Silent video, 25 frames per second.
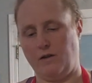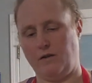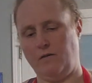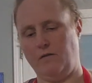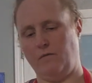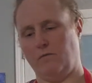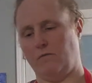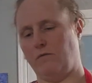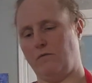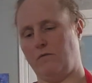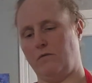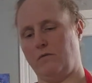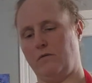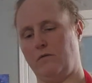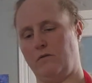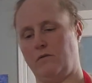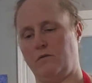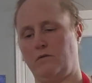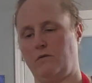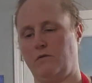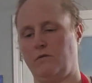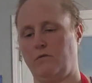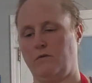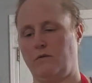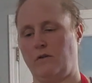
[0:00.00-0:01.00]
Oh,
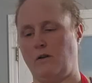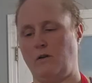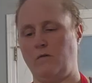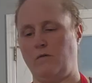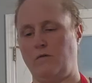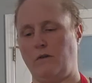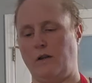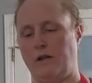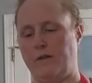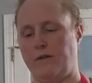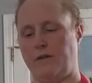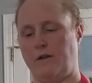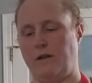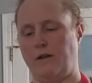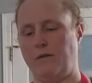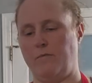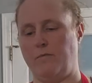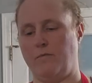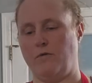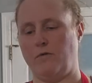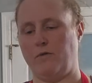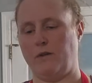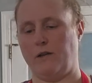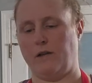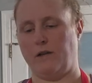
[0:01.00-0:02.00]
I thought I
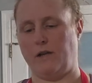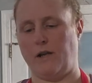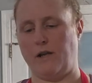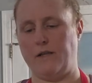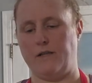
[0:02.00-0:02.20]
broke that.